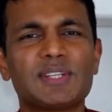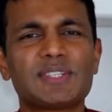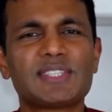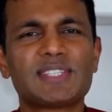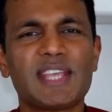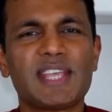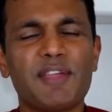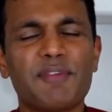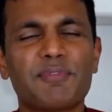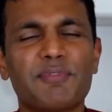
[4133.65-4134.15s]

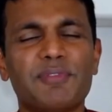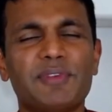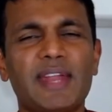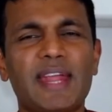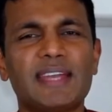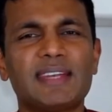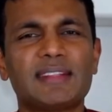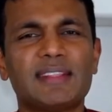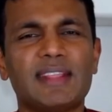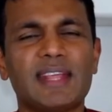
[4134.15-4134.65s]
safe
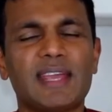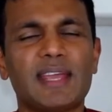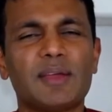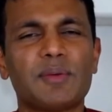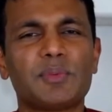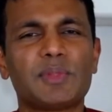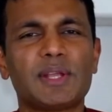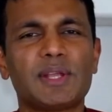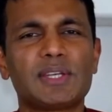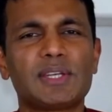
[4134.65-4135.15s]
net
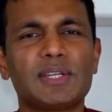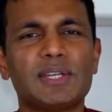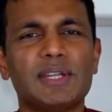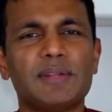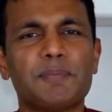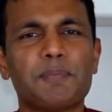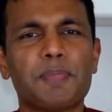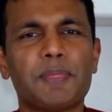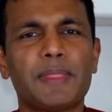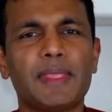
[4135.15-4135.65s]
there that
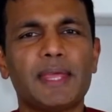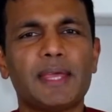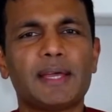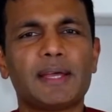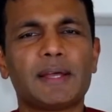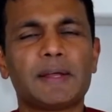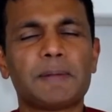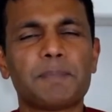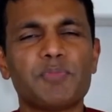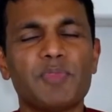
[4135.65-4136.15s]

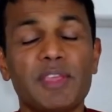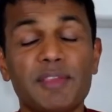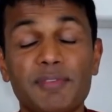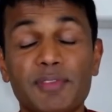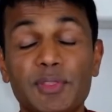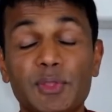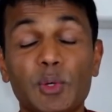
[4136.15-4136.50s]
even